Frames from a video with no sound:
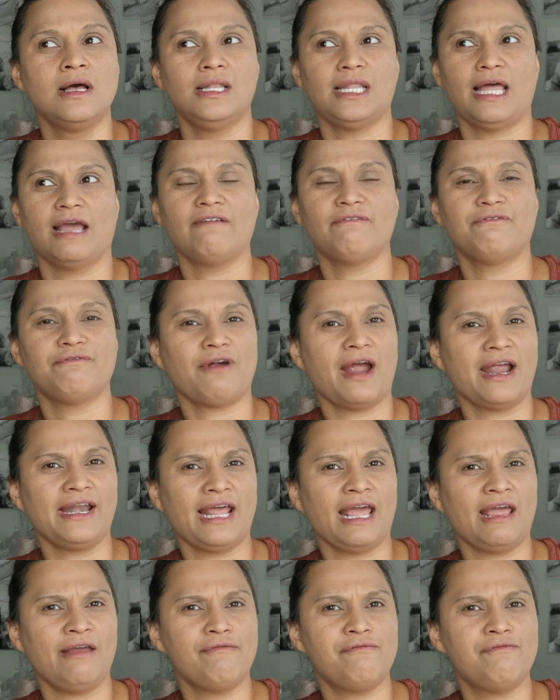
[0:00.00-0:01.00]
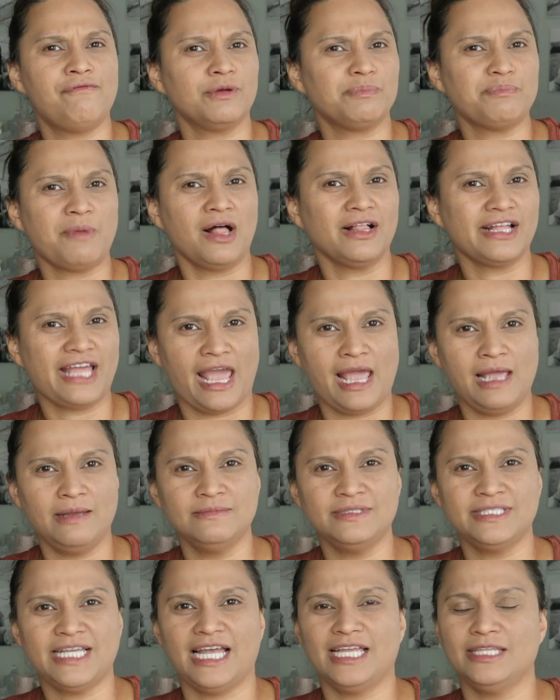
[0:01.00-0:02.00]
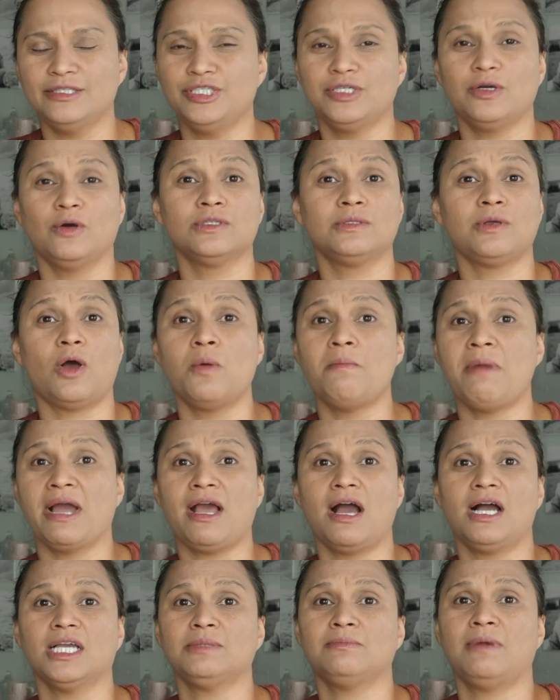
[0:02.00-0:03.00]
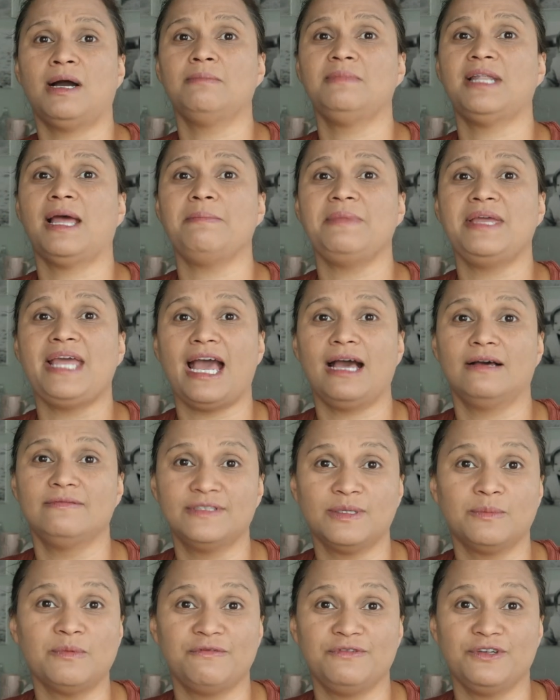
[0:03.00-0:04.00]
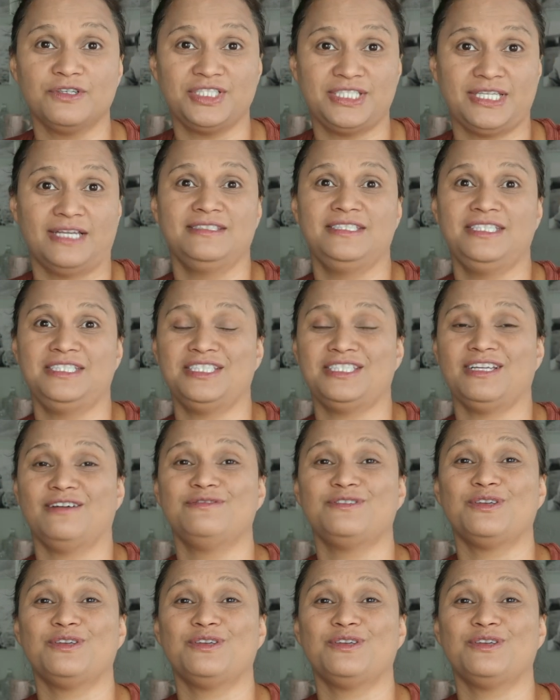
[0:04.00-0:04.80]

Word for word: like Friday football games, and she goes, oh my gosh, mom, let me have some of your Scentsy stuff.